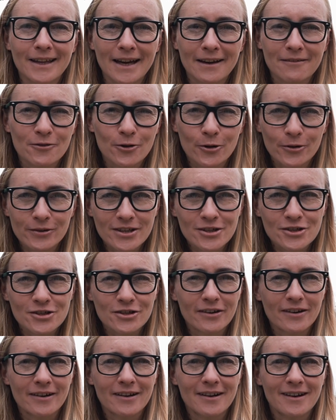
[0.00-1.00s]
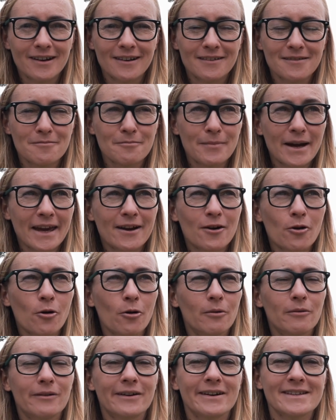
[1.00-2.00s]
furniture
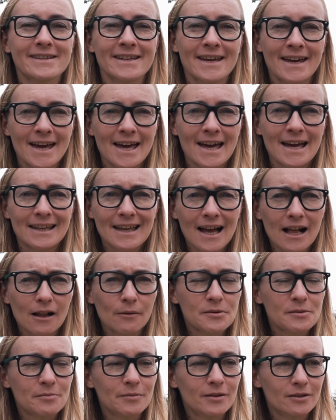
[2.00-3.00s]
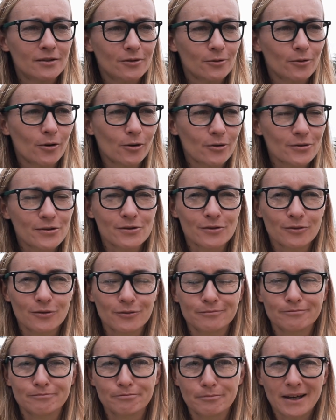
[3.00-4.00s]
makeovers. It helps me to
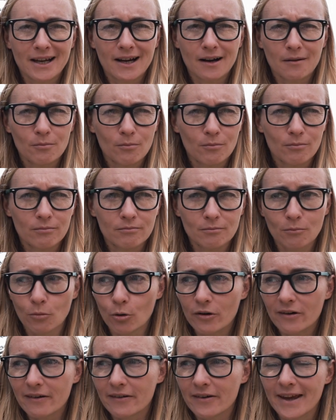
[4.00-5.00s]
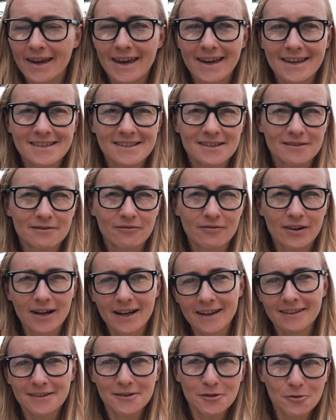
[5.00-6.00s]
also become more creative,
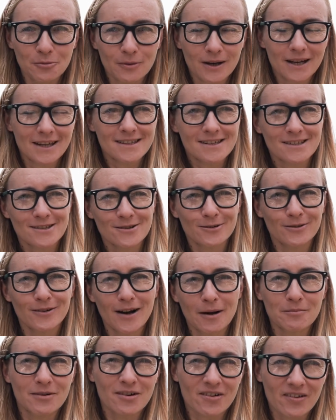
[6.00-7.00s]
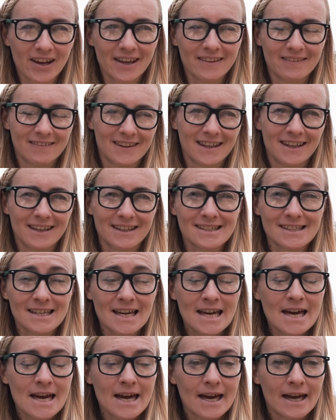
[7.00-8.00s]
find new ways to upgrade things.
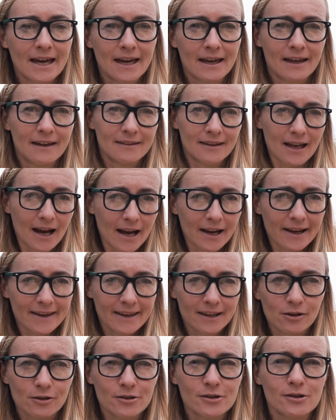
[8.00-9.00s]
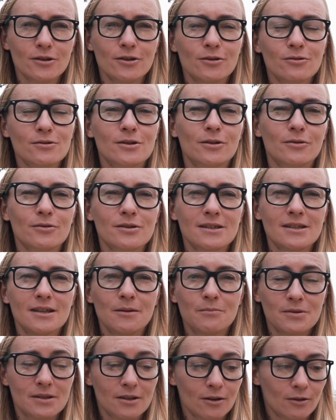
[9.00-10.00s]
And I can also use those
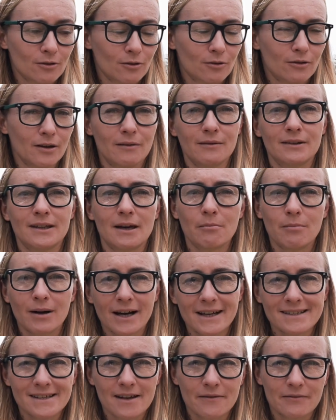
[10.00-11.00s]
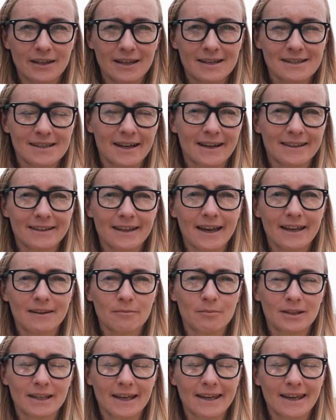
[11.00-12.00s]
tips not only when I buy something
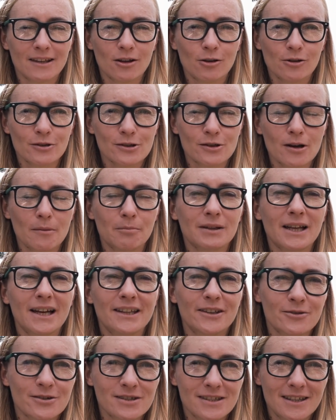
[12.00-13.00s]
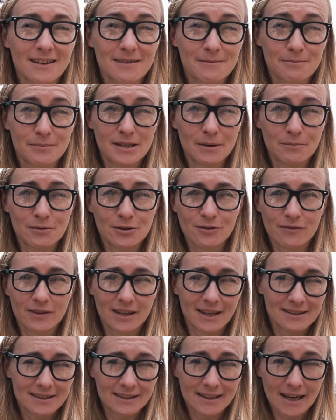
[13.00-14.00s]
secondhand, but I can also apply those tips to
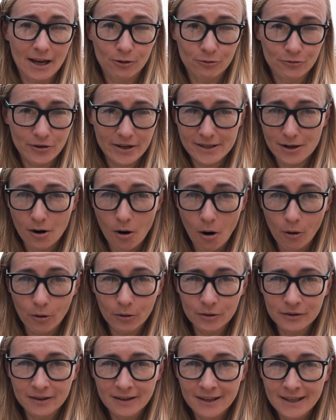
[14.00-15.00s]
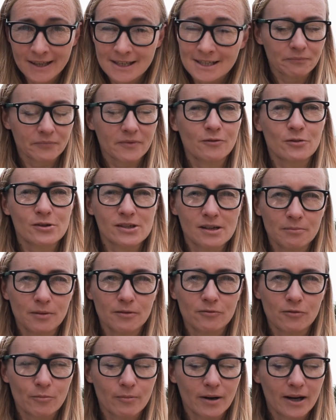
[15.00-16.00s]
things that I already own. For example,
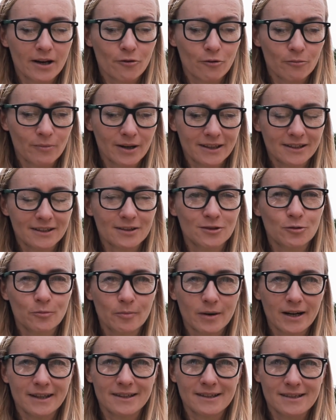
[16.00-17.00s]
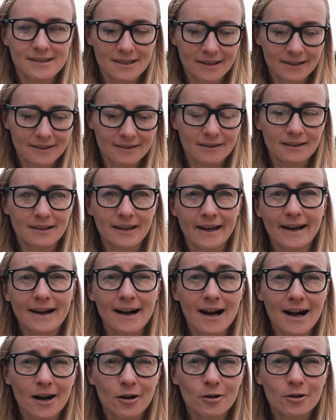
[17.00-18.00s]
for my room, I needed to buy this little
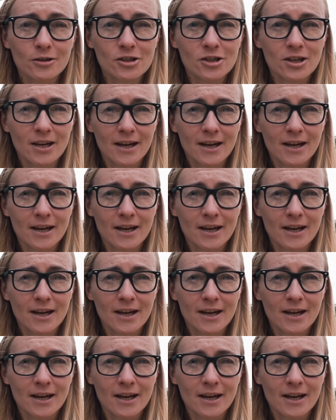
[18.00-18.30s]
couch,